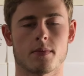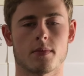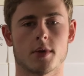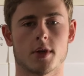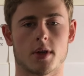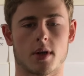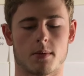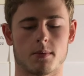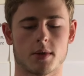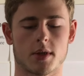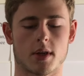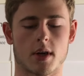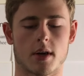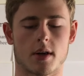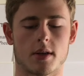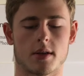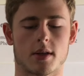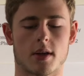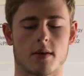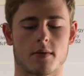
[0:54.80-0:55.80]
Some
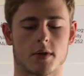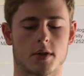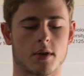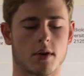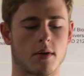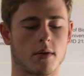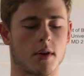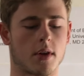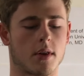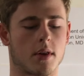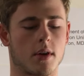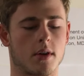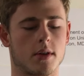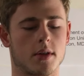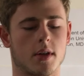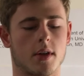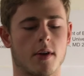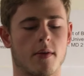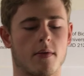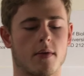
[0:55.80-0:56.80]
studies have shown that there's
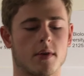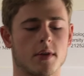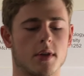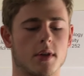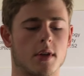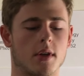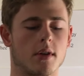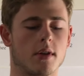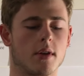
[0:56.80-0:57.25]
a difference in